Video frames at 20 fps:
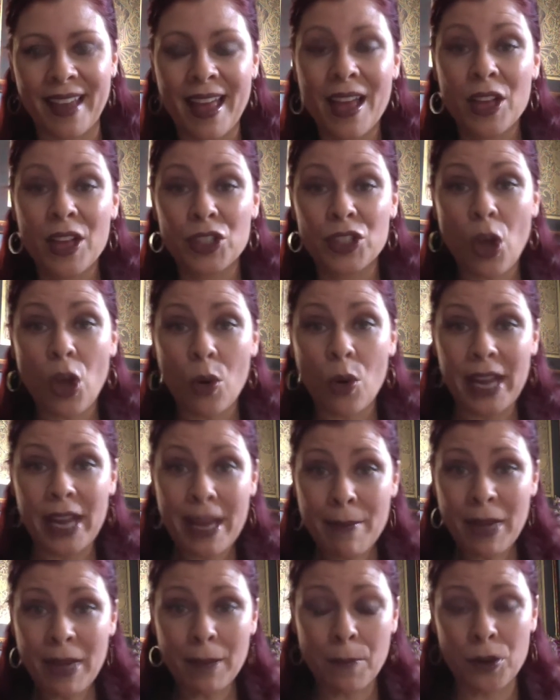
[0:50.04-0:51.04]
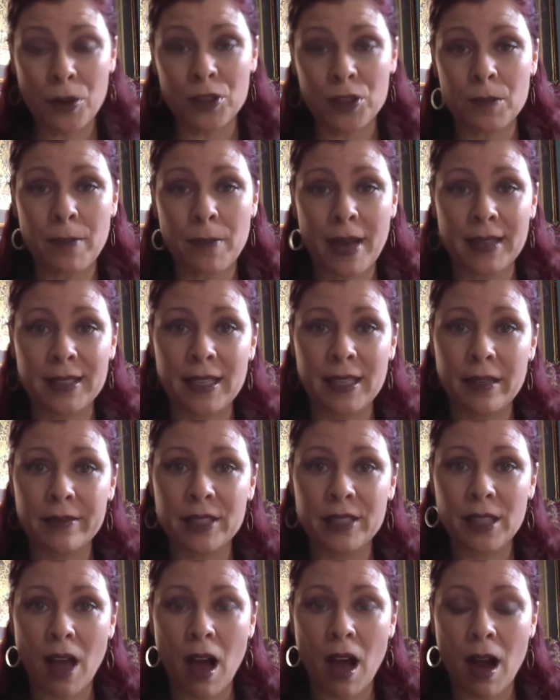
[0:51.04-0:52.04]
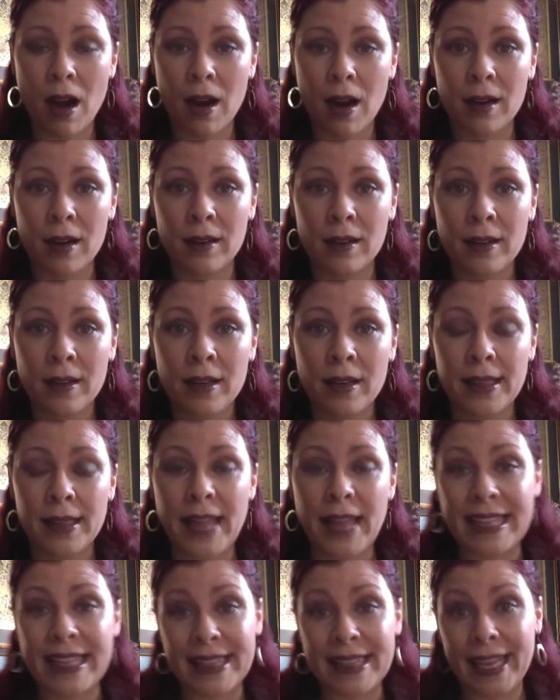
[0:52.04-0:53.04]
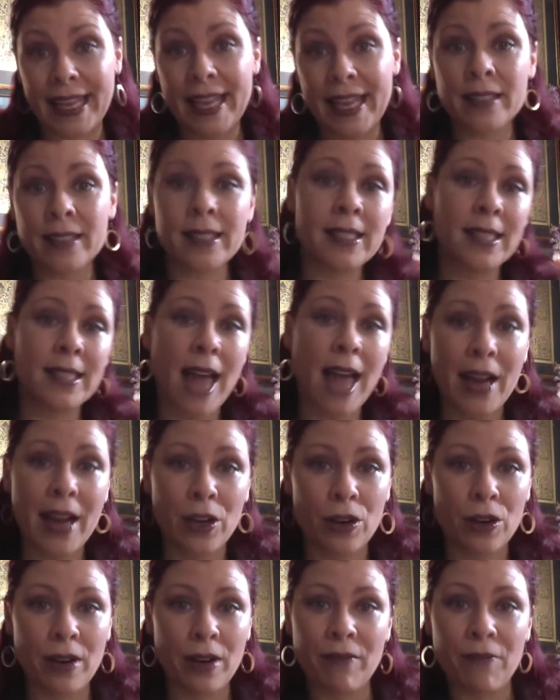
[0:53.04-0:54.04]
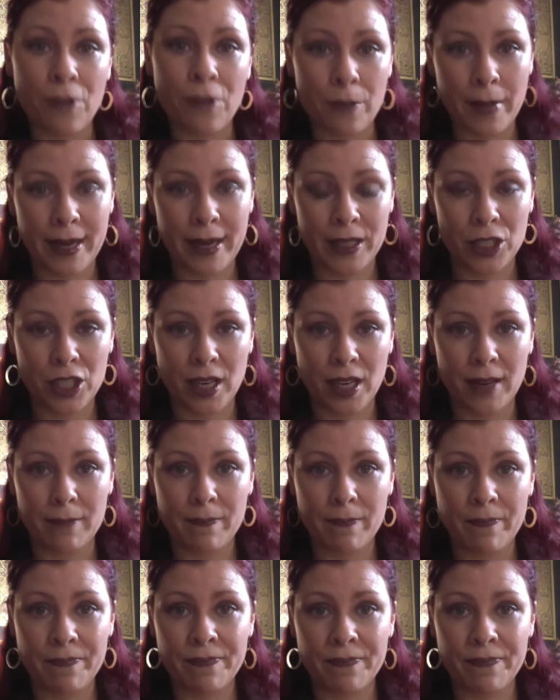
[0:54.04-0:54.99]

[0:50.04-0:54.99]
So emic perspectives are like insider information.